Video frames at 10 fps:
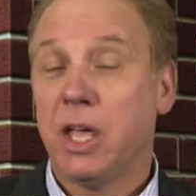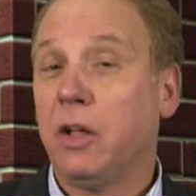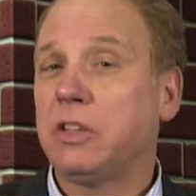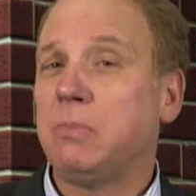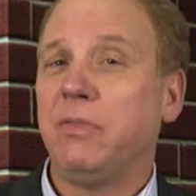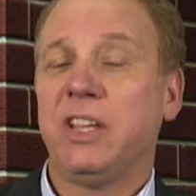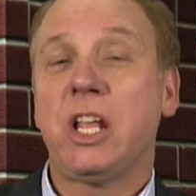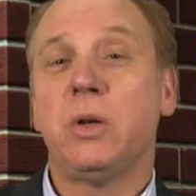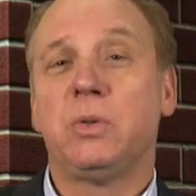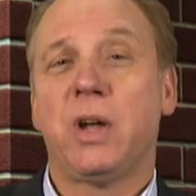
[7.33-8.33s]
the ultimate
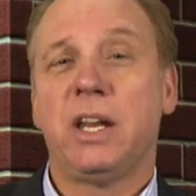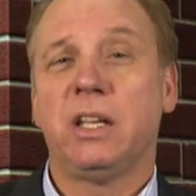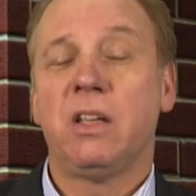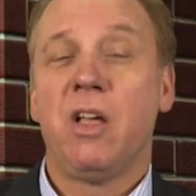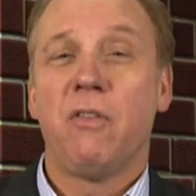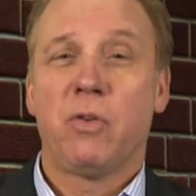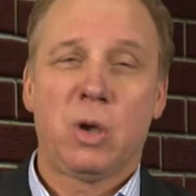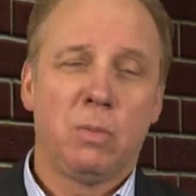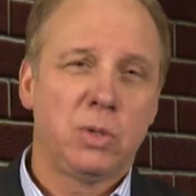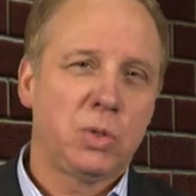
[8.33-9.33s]
video training for
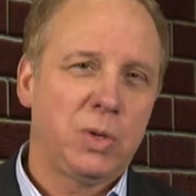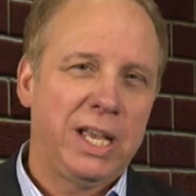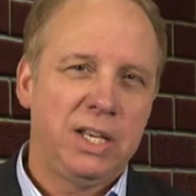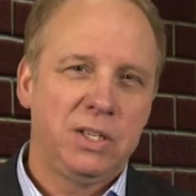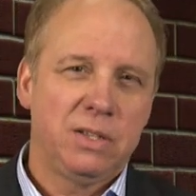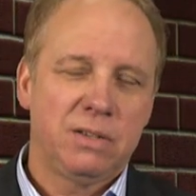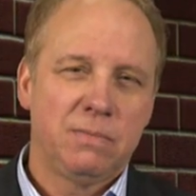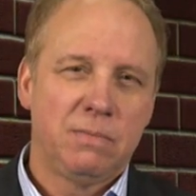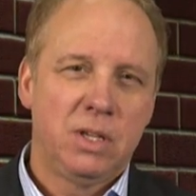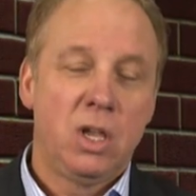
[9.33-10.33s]
commercial agents.
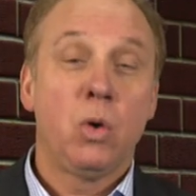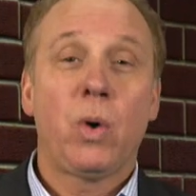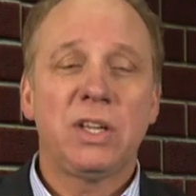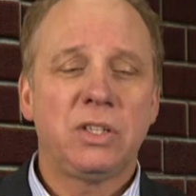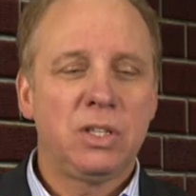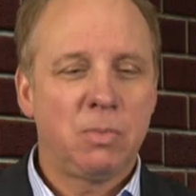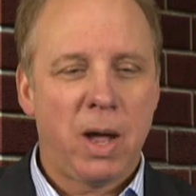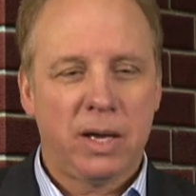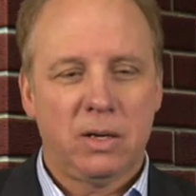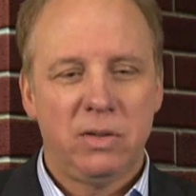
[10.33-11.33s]
Question is,
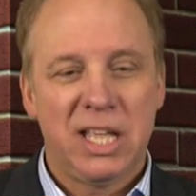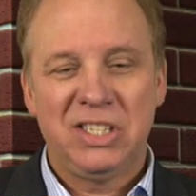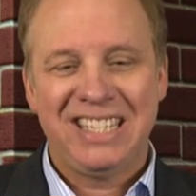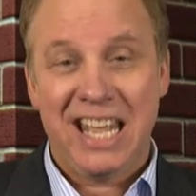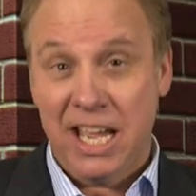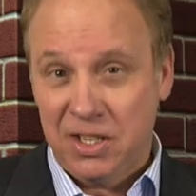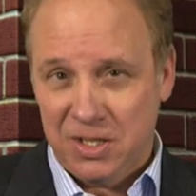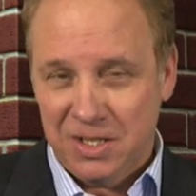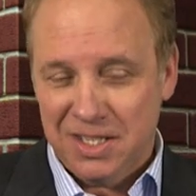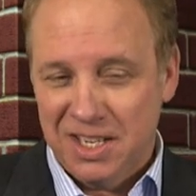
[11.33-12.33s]
Michael, as an
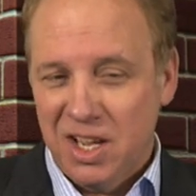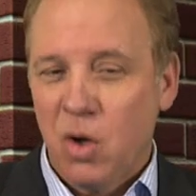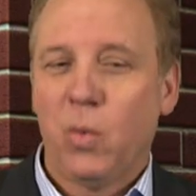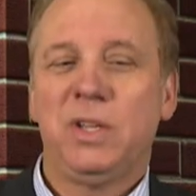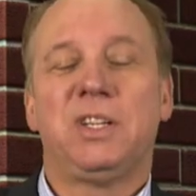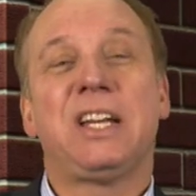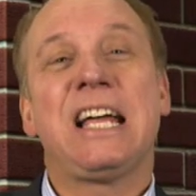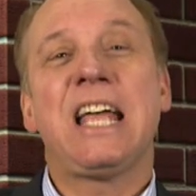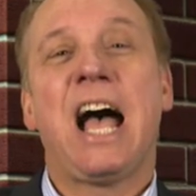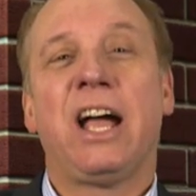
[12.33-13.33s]
agent, when should
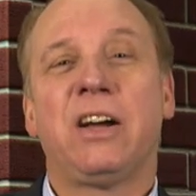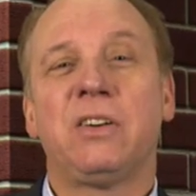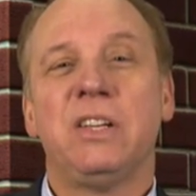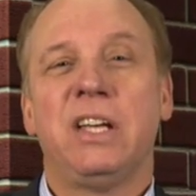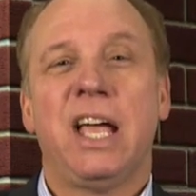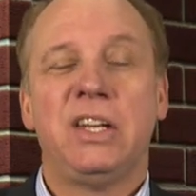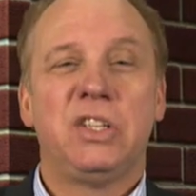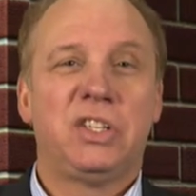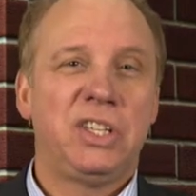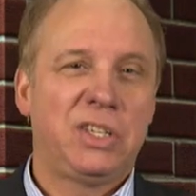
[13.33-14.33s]
I hire an
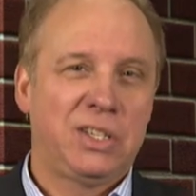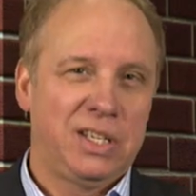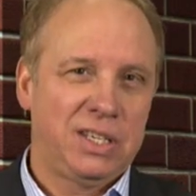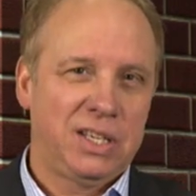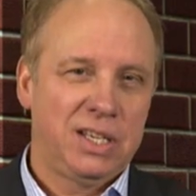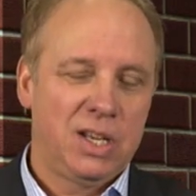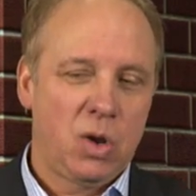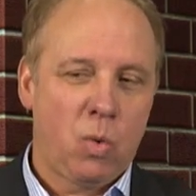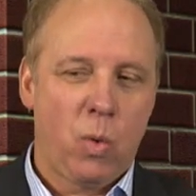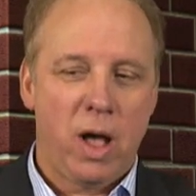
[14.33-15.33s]
assistant?
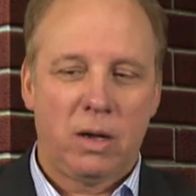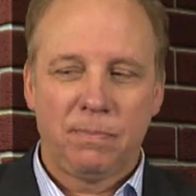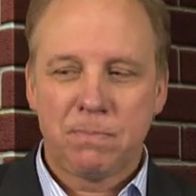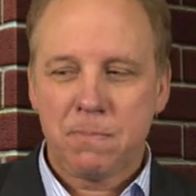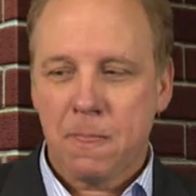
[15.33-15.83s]
Well,